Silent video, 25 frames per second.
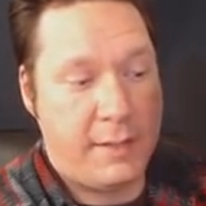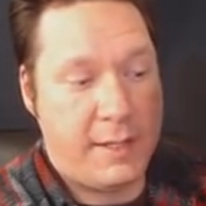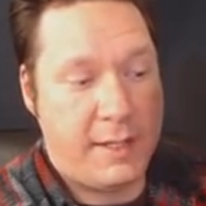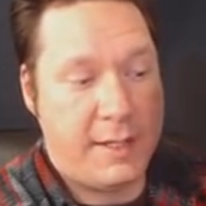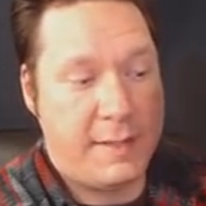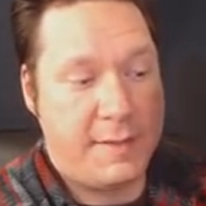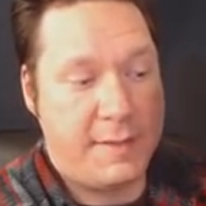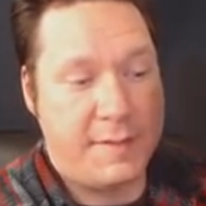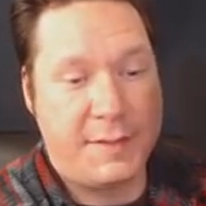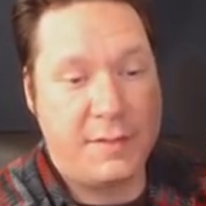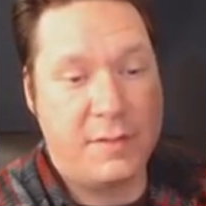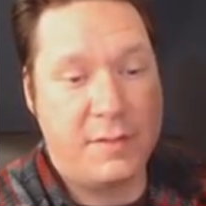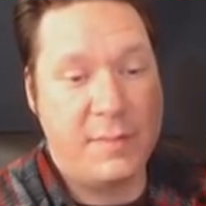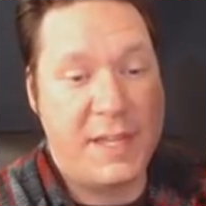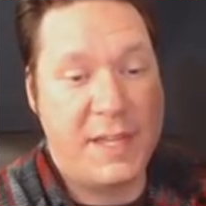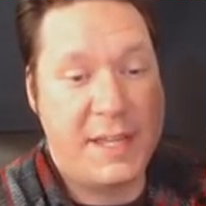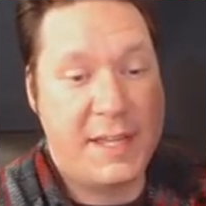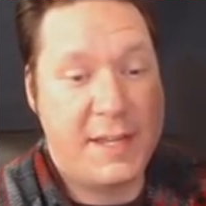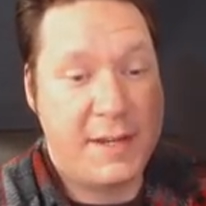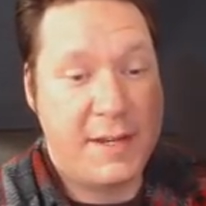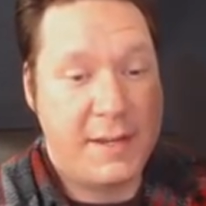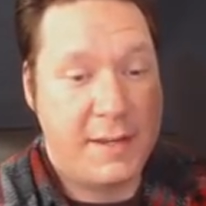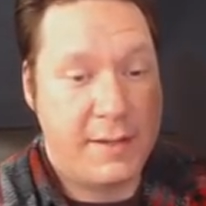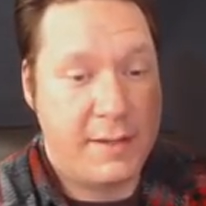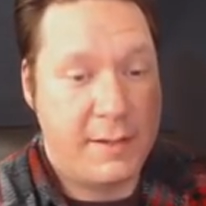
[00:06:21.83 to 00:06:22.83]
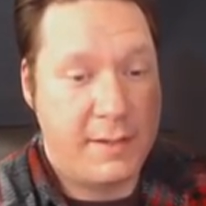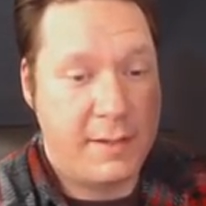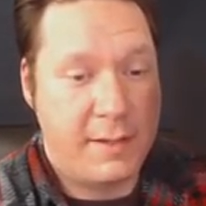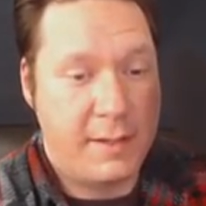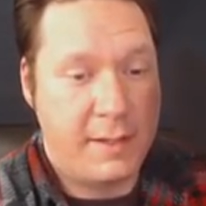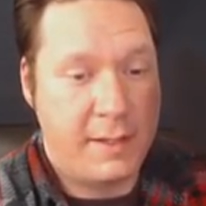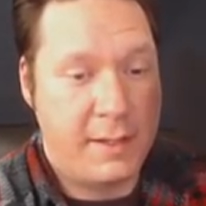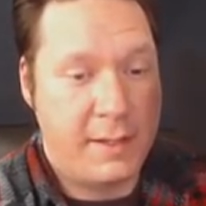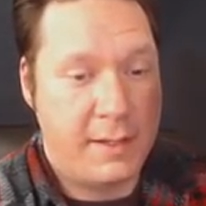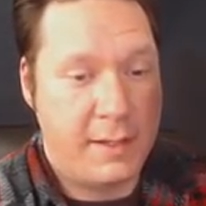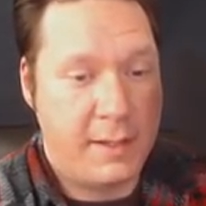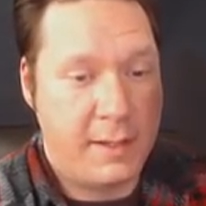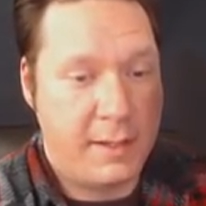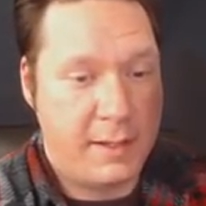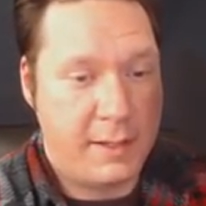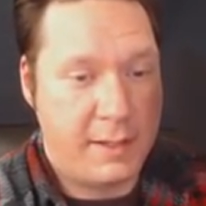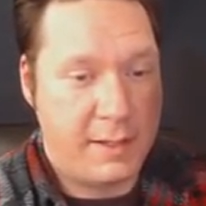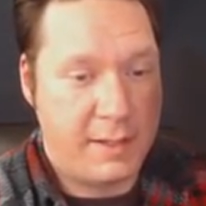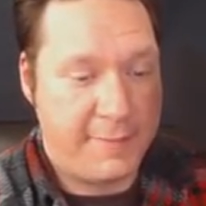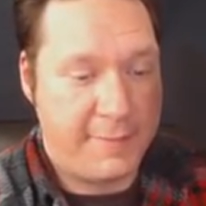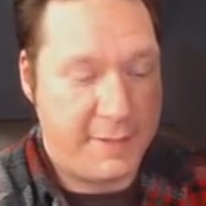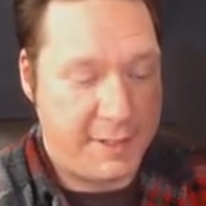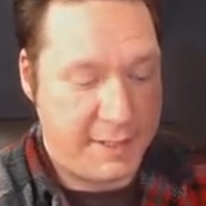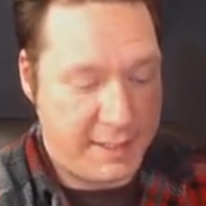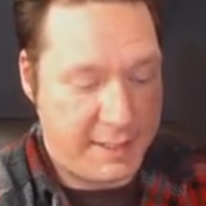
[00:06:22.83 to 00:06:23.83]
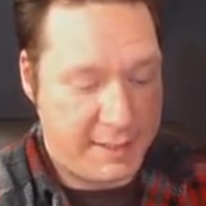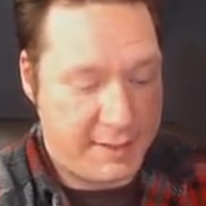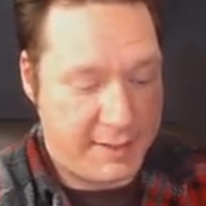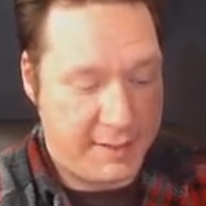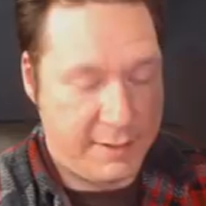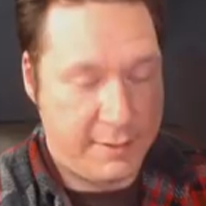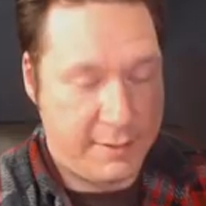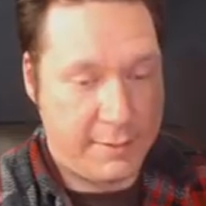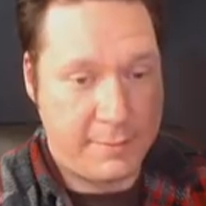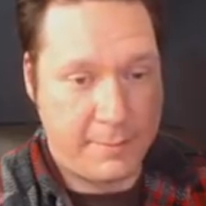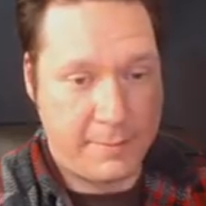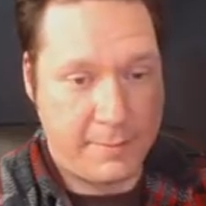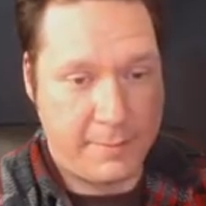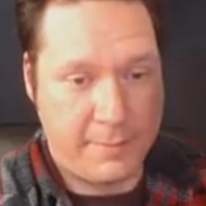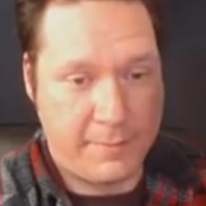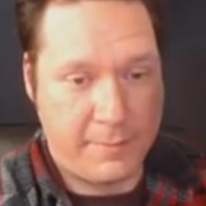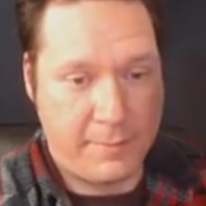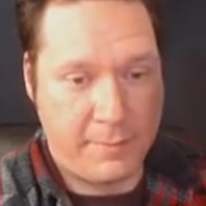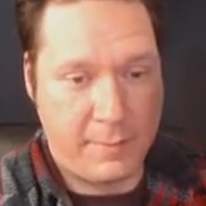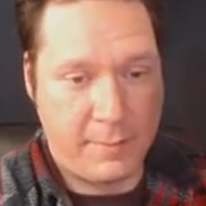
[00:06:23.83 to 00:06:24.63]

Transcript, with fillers: And zoom in if you need to.